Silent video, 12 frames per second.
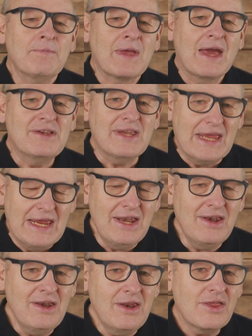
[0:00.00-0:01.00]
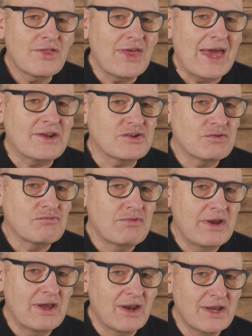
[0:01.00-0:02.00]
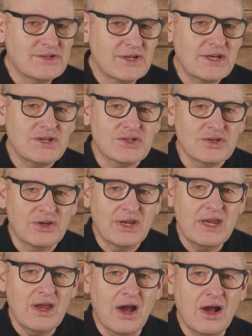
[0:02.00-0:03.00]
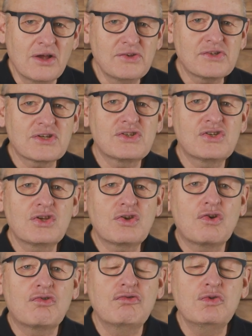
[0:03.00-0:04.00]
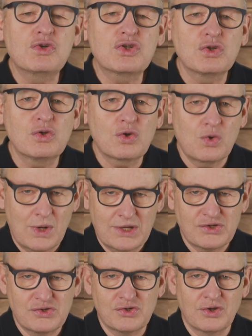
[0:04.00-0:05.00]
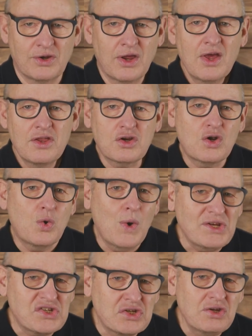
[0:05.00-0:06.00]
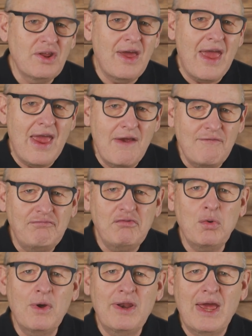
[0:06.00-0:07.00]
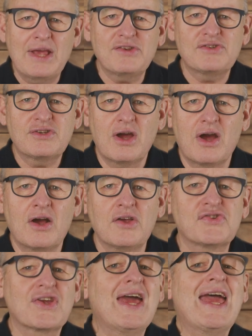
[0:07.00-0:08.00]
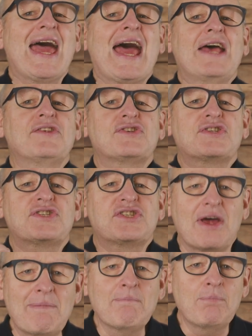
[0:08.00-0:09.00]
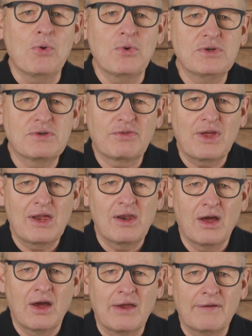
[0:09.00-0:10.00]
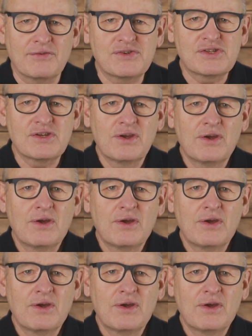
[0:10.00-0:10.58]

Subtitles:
And in that realization, he asks the crucial question, the question that everyone has to ask at some point of their lives.